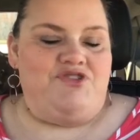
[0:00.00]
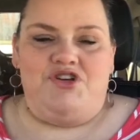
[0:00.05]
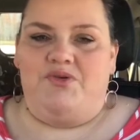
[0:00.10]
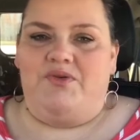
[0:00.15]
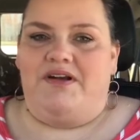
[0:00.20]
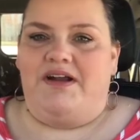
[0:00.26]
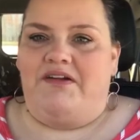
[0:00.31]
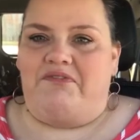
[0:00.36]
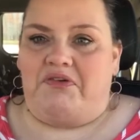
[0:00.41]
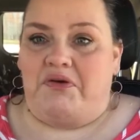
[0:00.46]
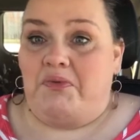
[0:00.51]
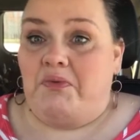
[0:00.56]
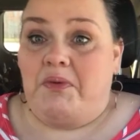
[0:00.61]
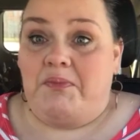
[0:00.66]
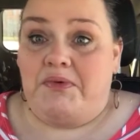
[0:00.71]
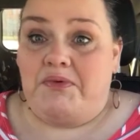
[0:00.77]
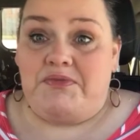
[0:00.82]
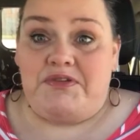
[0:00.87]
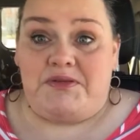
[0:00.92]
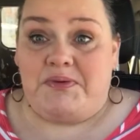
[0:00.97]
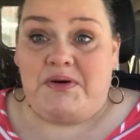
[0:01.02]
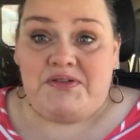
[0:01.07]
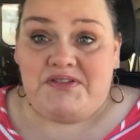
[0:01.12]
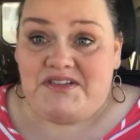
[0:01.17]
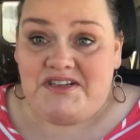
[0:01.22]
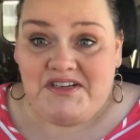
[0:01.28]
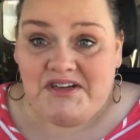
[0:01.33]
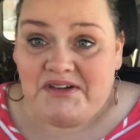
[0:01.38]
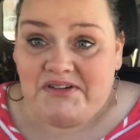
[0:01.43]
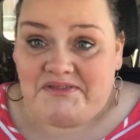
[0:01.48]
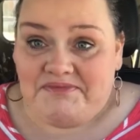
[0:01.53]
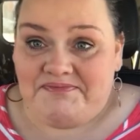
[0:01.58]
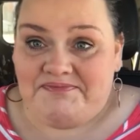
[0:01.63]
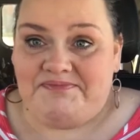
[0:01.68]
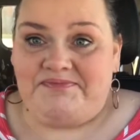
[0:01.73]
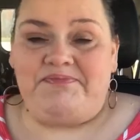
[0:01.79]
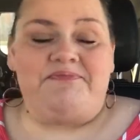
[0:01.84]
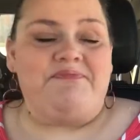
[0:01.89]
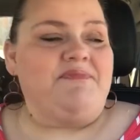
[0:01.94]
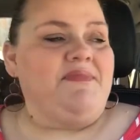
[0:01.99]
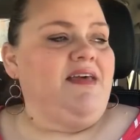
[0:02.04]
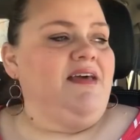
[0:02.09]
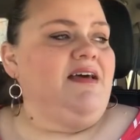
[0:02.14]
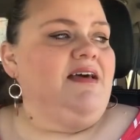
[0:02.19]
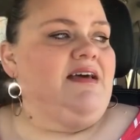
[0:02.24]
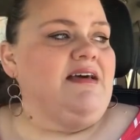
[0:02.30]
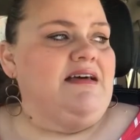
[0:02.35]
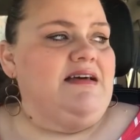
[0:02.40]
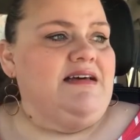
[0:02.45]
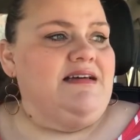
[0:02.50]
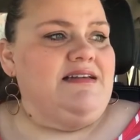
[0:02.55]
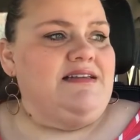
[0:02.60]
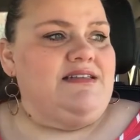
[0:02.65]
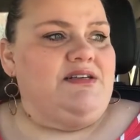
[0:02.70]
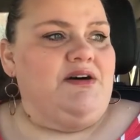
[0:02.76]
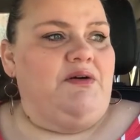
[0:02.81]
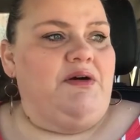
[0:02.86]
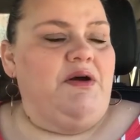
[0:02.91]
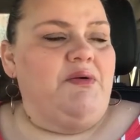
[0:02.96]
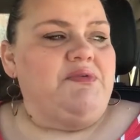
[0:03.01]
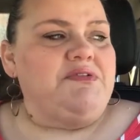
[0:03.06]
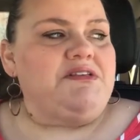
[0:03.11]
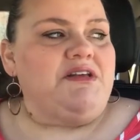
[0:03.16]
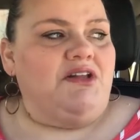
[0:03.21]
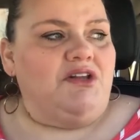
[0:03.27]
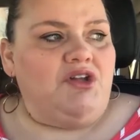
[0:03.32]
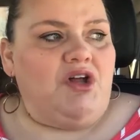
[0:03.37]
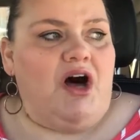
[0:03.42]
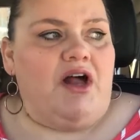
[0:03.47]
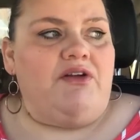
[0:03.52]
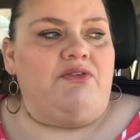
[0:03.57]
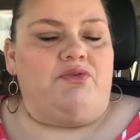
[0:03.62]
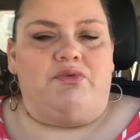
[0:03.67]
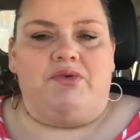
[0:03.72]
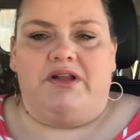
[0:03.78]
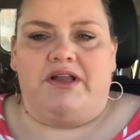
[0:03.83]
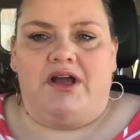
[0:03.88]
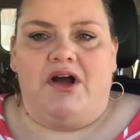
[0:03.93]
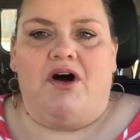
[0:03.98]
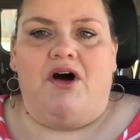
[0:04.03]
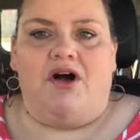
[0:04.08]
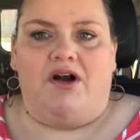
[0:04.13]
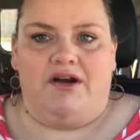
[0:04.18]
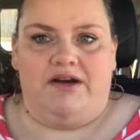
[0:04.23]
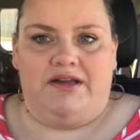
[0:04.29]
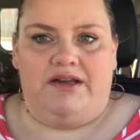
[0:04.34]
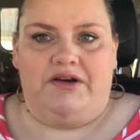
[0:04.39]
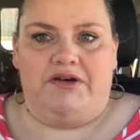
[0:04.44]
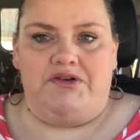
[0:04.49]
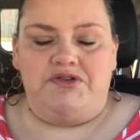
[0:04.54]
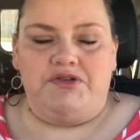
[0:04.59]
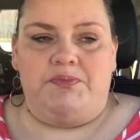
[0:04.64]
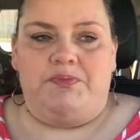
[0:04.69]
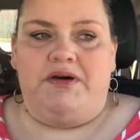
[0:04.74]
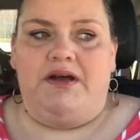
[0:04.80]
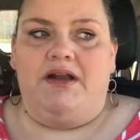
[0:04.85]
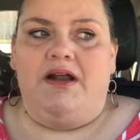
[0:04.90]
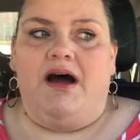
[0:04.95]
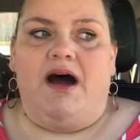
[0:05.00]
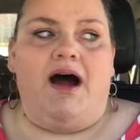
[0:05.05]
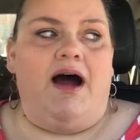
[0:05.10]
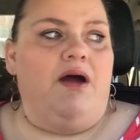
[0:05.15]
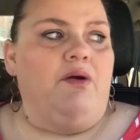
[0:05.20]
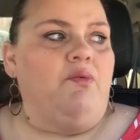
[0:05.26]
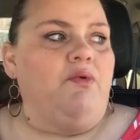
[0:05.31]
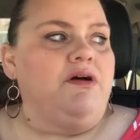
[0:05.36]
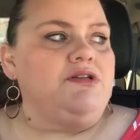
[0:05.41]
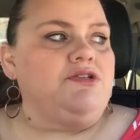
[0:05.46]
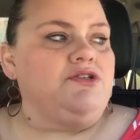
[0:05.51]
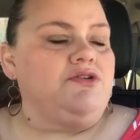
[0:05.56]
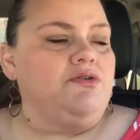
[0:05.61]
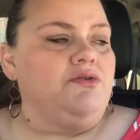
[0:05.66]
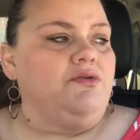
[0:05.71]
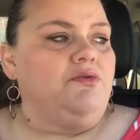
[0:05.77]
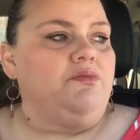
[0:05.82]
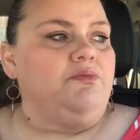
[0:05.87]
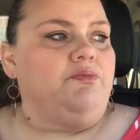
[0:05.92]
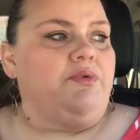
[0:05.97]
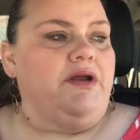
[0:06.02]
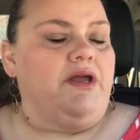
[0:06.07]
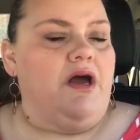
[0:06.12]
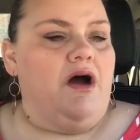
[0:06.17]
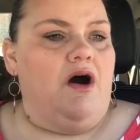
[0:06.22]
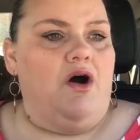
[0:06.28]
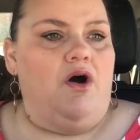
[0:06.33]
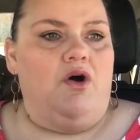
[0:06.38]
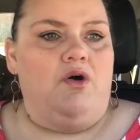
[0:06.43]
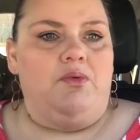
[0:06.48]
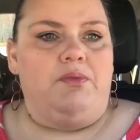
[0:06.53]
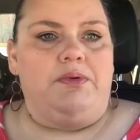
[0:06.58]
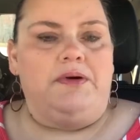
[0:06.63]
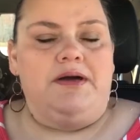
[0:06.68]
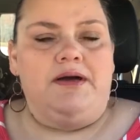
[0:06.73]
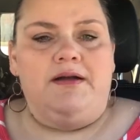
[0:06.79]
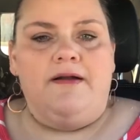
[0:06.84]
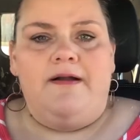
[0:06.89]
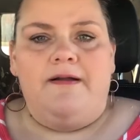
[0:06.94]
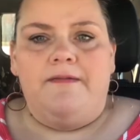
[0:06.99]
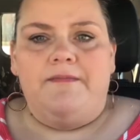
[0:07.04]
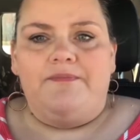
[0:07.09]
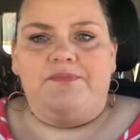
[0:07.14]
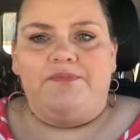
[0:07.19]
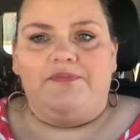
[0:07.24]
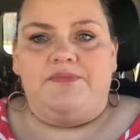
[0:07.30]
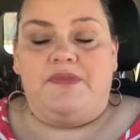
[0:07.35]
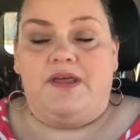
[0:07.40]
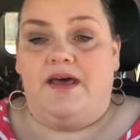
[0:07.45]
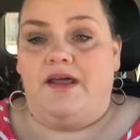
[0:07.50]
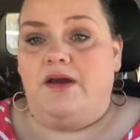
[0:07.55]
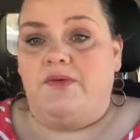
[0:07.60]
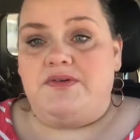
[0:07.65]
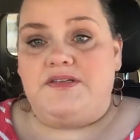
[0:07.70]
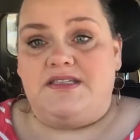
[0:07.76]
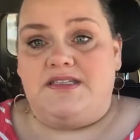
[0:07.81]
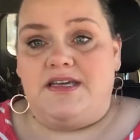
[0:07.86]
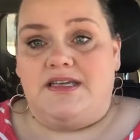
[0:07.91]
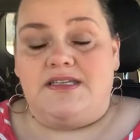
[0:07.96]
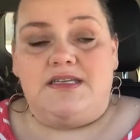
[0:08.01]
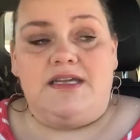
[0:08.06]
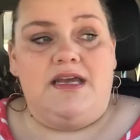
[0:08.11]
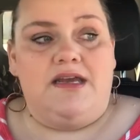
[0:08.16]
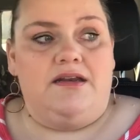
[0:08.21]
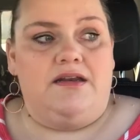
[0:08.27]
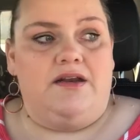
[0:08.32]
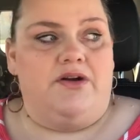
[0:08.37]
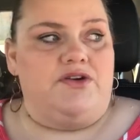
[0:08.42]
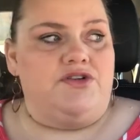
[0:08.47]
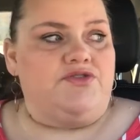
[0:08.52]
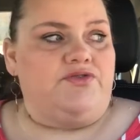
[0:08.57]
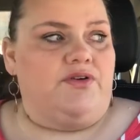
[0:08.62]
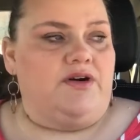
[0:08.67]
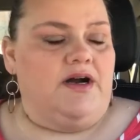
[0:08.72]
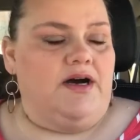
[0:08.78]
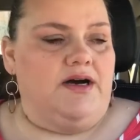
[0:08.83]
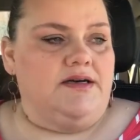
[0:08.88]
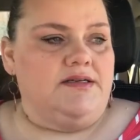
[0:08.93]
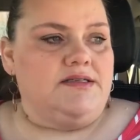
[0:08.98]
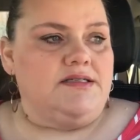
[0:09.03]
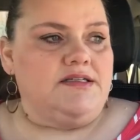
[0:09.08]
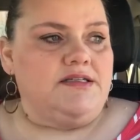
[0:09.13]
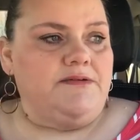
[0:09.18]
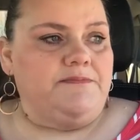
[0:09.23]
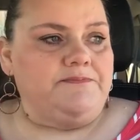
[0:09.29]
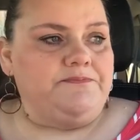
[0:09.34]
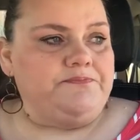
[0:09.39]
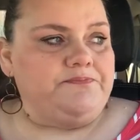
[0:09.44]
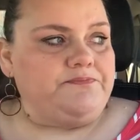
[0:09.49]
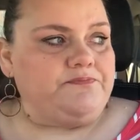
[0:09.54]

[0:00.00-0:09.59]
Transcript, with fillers: do what every woman was supposed to do. So it was a lot of really hard years, but I want to bring hope that it was 16 years for us